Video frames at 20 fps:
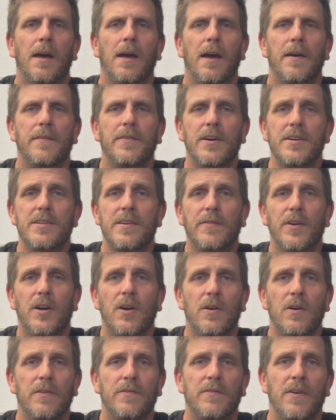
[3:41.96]
Have you guys ever
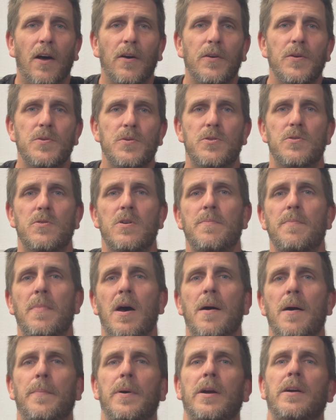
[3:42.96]
heard of value stream
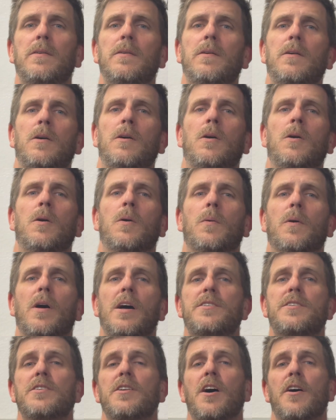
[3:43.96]
mapping? Well,
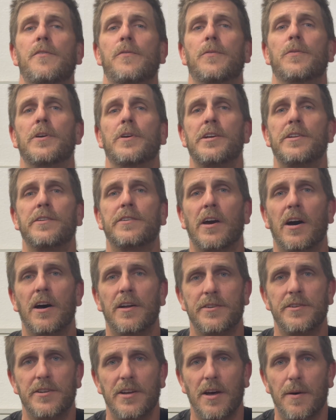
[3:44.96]
that's another lean
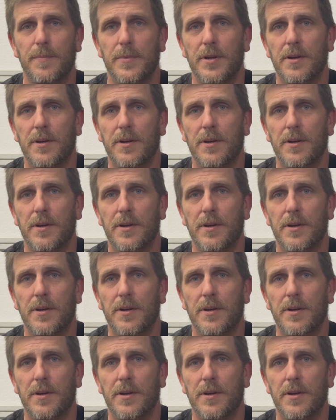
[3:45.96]
concept.